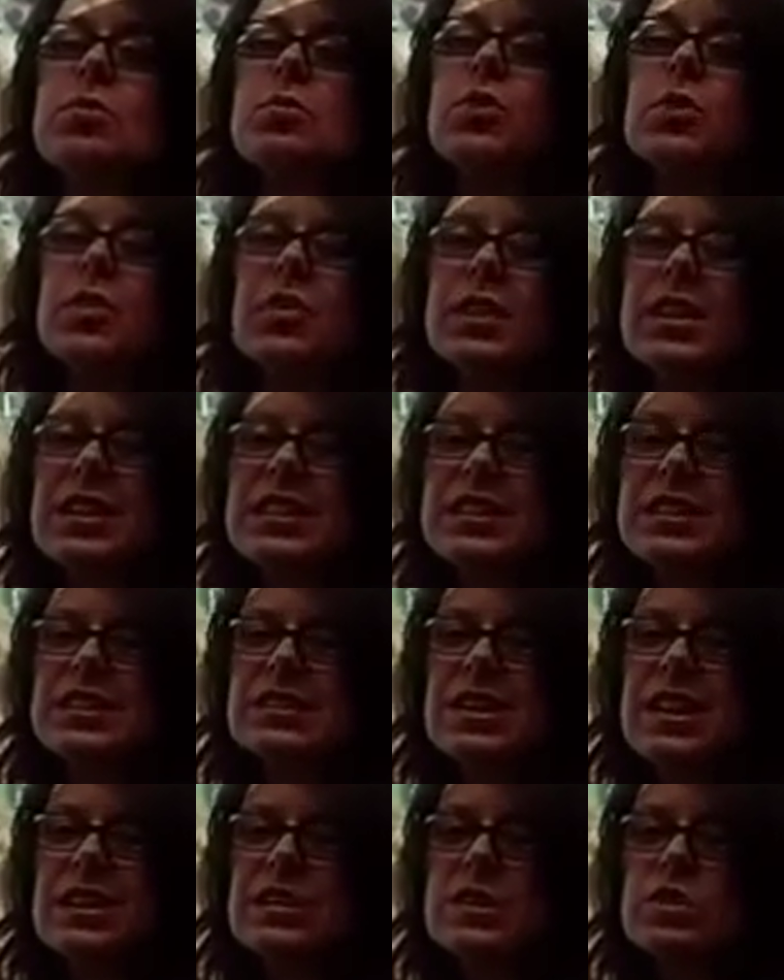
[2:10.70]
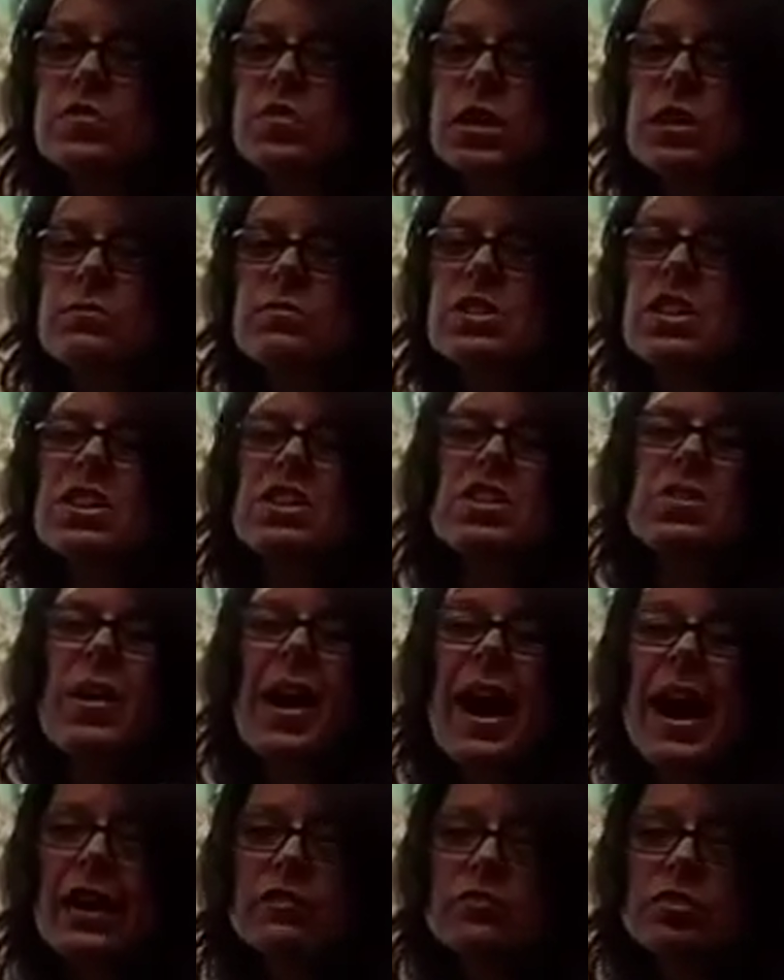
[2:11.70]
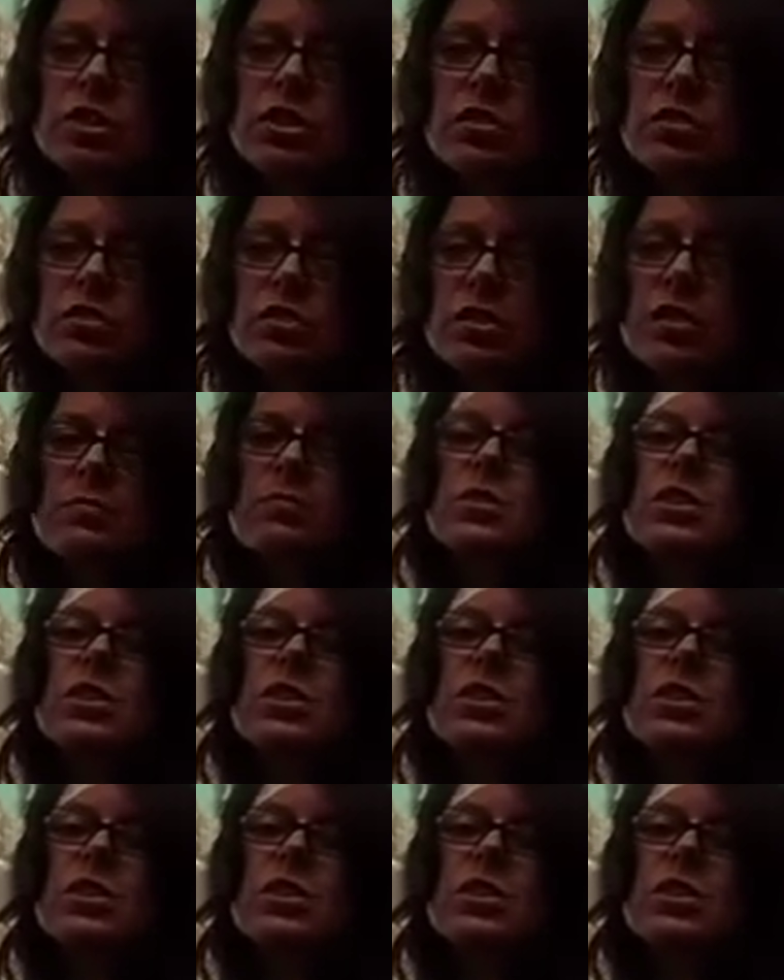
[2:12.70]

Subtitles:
If you don't like these sentence frames, you don't have to use them.